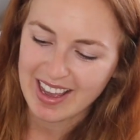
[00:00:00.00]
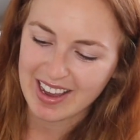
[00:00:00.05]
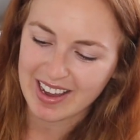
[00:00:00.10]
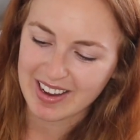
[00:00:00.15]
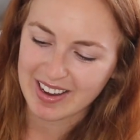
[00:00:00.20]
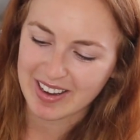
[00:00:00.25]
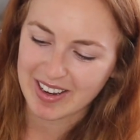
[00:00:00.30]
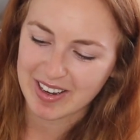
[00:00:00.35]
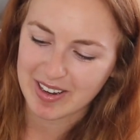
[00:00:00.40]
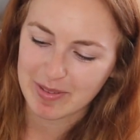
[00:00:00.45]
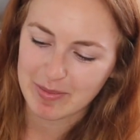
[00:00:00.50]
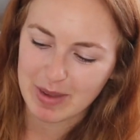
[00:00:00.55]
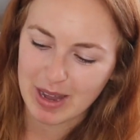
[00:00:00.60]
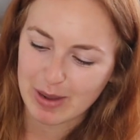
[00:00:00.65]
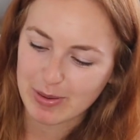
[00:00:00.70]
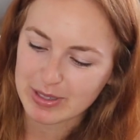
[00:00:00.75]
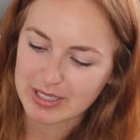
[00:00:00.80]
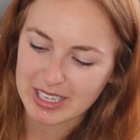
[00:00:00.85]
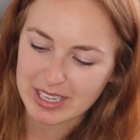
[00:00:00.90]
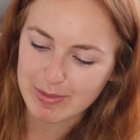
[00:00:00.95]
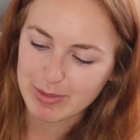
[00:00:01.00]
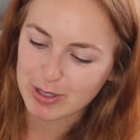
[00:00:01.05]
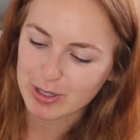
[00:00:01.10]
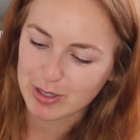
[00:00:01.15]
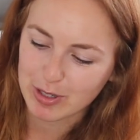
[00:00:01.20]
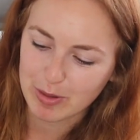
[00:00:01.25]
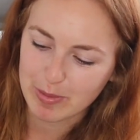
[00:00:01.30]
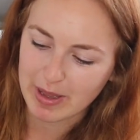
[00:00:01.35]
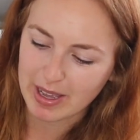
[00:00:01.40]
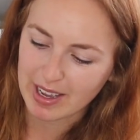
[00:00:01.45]
I wasn't able to
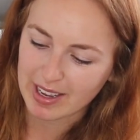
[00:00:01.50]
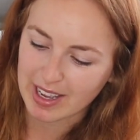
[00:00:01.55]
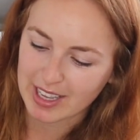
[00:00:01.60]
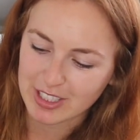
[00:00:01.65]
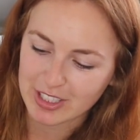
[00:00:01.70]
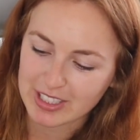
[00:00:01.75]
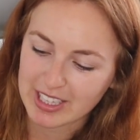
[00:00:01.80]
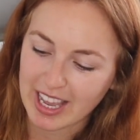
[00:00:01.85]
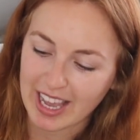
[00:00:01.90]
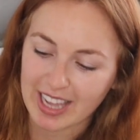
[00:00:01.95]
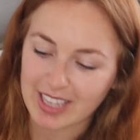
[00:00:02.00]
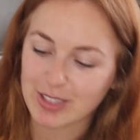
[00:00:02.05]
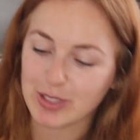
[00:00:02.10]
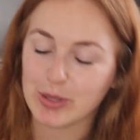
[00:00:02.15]
go back. I just had